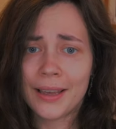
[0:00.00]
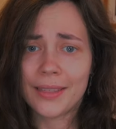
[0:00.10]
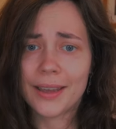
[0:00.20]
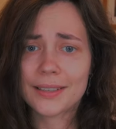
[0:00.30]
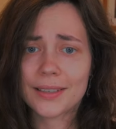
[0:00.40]

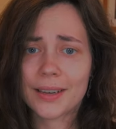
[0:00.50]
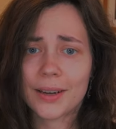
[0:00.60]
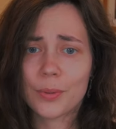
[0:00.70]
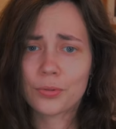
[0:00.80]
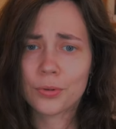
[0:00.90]
There's
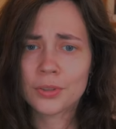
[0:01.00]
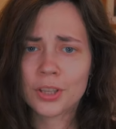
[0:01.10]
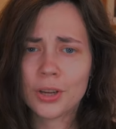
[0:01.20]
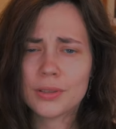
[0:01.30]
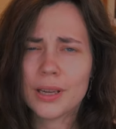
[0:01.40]
a
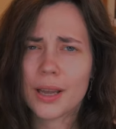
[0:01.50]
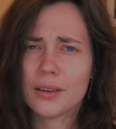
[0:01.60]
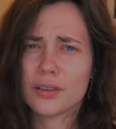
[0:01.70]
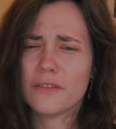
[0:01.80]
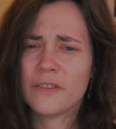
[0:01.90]
prosecuting and
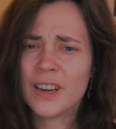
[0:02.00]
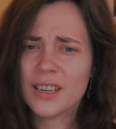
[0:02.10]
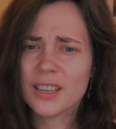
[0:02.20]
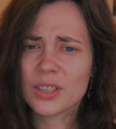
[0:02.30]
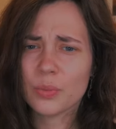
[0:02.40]
a
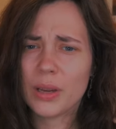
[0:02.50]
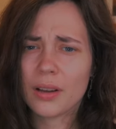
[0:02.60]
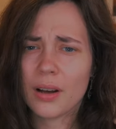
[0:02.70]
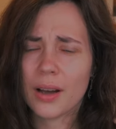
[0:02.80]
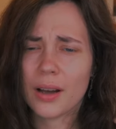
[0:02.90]
defending
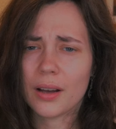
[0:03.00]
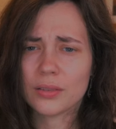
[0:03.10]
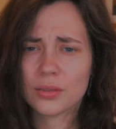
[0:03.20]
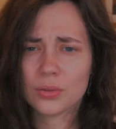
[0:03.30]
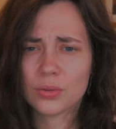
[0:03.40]
speaker,
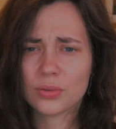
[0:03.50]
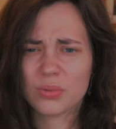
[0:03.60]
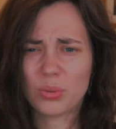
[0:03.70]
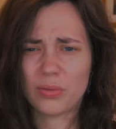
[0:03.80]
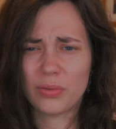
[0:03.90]

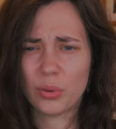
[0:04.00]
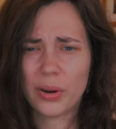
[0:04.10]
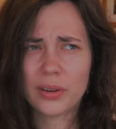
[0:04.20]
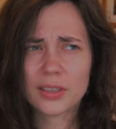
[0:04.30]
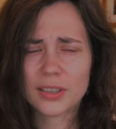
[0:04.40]
sort of
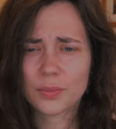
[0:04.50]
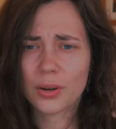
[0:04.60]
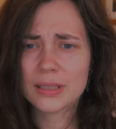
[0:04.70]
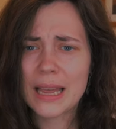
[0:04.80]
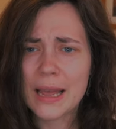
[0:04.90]
lawyers, I
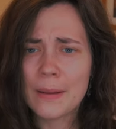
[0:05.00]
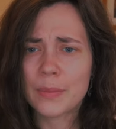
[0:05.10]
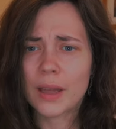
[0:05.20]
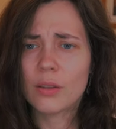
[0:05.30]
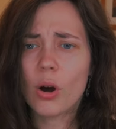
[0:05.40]
suppose,
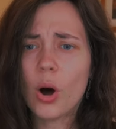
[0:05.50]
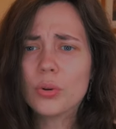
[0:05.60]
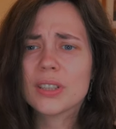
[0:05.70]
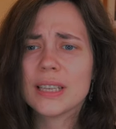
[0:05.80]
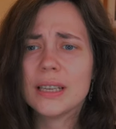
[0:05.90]
and the
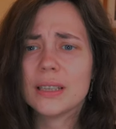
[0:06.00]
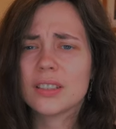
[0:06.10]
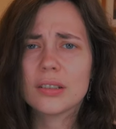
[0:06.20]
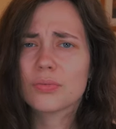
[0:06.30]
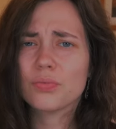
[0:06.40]
whole scene is
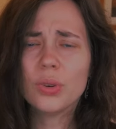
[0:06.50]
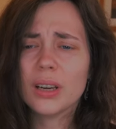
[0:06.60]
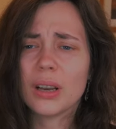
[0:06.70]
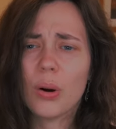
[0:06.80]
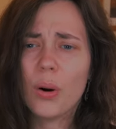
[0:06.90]
just
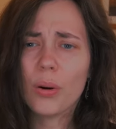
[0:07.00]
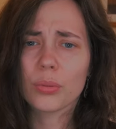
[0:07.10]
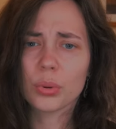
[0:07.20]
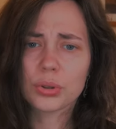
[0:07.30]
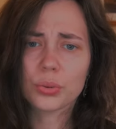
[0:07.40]
really
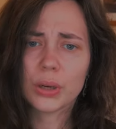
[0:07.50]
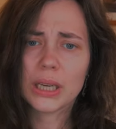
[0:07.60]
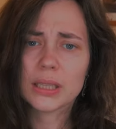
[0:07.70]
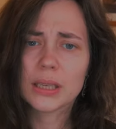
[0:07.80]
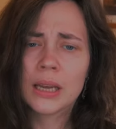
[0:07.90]
horrible to
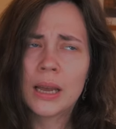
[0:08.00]
read.